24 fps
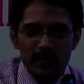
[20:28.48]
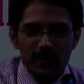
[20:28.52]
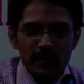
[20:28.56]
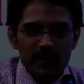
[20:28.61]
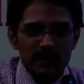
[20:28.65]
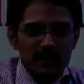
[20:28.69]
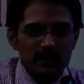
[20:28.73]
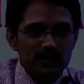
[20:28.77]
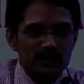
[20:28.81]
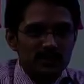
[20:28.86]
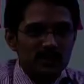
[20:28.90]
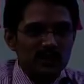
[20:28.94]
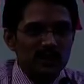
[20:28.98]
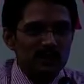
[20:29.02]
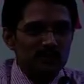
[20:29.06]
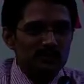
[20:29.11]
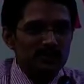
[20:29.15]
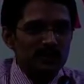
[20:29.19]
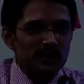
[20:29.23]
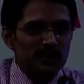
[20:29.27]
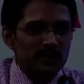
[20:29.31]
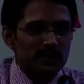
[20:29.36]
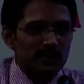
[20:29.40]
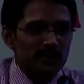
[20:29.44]
and a single
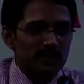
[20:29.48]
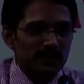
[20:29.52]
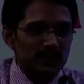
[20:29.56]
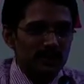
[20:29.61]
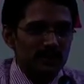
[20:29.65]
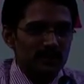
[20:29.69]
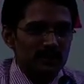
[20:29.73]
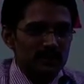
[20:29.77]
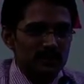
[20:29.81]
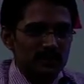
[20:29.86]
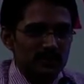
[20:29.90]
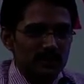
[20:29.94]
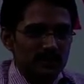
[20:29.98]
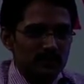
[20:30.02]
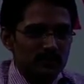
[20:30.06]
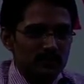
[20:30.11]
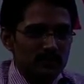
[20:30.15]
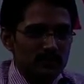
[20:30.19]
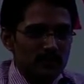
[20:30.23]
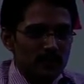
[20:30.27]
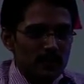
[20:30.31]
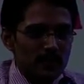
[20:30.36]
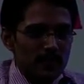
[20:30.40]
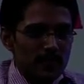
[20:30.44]
patent recognition.
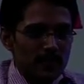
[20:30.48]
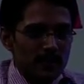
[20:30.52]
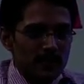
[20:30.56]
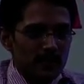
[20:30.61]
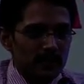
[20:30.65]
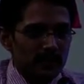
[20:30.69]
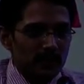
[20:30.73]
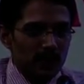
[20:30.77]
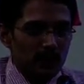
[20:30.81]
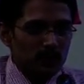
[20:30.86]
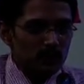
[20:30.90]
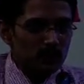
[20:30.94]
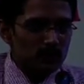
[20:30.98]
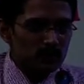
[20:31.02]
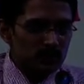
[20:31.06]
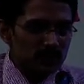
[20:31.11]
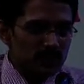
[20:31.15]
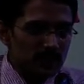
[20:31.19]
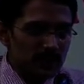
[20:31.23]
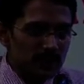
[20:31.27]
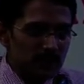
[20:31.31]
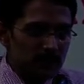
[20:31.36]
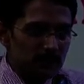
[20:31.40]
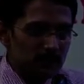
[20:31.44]
Now
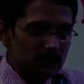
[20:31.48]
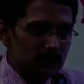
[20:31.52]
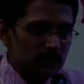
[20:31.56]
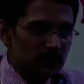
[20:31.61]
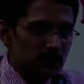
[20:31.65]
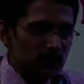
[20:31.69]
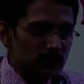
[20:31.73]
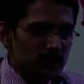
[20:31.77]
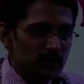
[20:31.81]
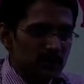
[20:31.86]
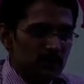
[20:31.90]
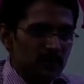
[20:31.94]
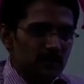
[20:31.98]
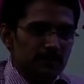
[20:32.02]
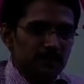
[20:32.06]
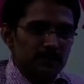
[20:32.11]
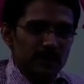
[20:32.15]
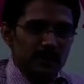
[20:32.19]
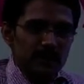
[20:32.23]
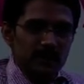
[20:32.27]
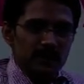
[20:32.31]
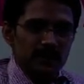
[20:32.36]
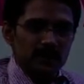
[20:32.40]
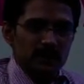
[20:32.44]
they put
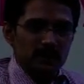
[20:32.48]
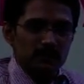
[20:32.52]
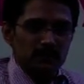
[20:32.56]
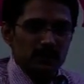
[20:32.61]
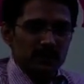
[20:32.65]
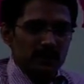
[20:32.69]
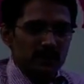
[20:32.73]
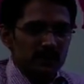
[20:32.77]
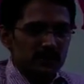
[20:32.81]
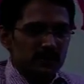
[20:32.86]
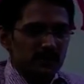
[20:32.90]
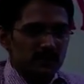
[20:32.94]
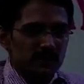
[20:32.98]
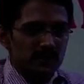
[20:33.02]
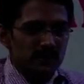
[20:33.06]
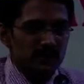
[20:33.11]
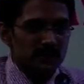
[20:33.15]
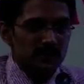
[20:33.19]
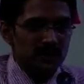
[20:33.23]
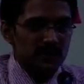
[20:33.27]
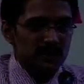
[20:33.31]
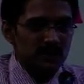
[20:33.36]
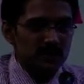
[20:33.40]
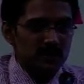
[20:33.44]
patent application in
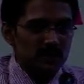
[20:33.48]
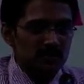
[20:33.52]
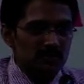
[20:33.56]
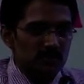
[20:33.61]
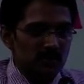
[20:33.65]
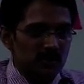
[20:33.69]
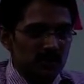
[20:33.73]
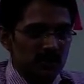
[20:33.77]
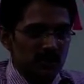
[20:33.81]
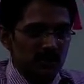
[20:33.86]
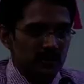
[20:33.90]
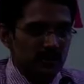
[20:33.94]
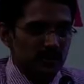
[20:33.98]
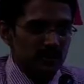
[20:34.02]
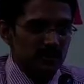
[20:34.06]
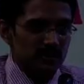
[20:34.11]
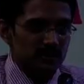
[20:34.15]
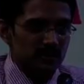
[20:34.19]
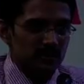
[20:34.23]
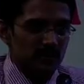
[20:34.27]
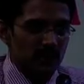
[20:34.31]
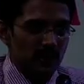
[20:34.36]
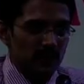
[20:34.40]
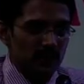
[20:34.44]
64
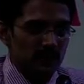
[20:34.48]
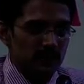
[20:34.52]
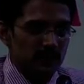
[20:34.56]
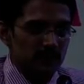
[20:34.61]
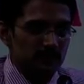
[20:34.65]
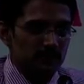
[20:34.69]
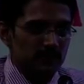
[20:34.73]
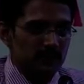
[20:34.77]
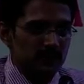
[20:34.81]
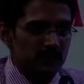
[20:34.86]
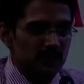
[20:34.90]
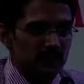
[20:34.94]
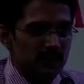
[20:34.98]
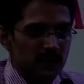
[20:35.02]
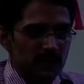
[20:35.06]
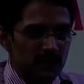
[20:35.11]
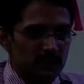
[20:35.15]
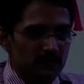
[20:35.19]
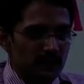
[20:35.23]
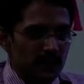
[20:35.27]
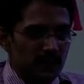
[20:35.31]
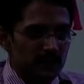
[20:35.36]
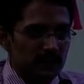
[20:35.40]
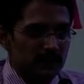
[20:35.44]
countries, all the PCT
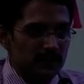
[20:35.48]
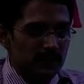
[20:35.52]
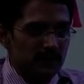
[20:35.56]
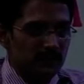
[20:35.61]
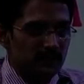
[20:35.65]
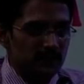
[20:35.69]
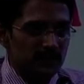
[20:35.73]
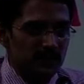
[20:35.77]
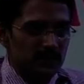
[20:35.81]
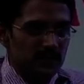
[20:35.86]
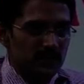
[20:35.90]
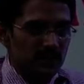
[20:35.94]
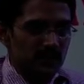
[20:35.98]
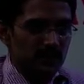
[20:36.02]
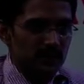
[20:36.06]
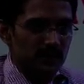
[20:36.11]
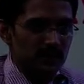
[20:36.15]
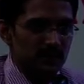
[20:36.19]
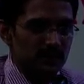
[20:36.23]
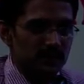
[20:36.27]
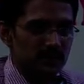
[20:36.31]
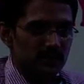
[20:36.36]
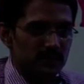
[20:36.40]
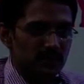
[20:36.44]
and Paris Convention
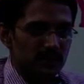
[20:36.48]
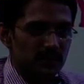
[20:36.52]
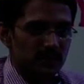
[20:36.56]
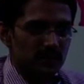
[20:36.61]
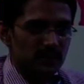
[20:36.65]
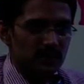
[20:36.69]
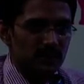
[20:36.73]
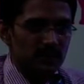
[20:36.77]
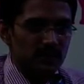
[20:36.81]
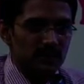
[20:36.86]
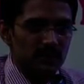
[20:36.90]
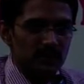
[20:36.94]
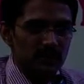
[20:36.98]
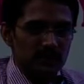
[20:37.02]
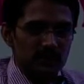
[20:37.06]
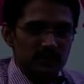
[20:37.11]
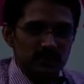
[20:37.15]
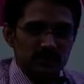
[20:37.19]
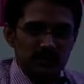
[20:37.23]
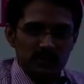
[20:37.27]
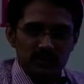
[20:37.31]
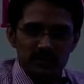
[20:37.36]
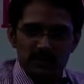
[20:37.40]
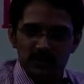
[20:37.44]
countries.
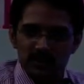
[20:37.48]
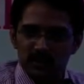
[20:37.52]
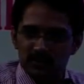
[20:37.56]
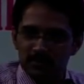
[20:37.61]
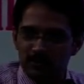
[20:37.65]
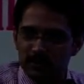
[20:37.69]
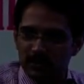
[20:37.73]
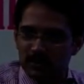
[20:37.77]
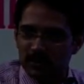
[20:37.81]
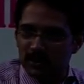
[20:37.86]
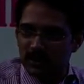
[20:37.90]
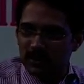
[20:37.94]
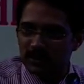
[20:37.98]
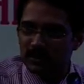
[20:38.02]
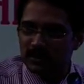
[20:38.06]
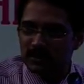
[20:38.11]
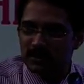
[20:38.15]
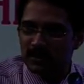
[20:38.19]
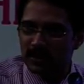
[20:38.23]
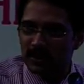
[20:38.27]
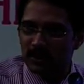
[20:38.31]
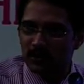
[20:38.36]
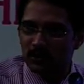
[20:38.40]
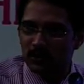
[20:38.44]
64 nations
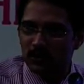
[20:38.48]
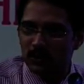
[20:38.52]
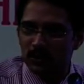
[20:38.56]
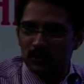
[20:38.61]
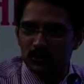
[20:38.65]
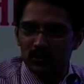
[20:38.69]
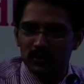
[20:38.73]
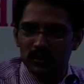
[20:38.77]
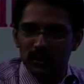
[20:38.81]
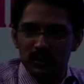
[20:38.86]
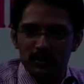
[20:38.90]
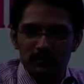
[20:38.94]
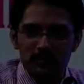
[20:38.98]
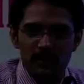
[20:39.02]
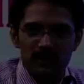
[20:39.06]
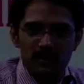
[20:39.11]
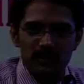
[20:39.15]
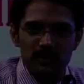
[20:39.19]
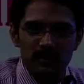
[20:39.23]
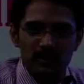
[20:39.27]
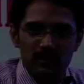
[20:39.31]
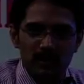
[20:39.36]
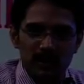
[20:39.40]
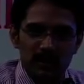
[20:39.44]
they are going to get
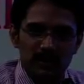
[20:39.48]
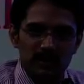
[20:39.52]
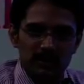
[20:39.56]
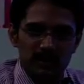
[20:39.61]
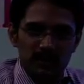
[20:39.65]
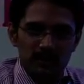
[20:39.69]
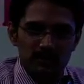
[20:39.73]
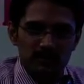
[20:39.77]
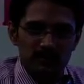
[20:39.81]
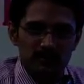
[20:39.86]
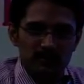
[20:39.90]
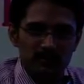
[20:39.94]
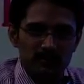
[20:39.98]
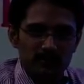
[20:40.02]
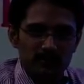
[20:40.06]
patent at a time.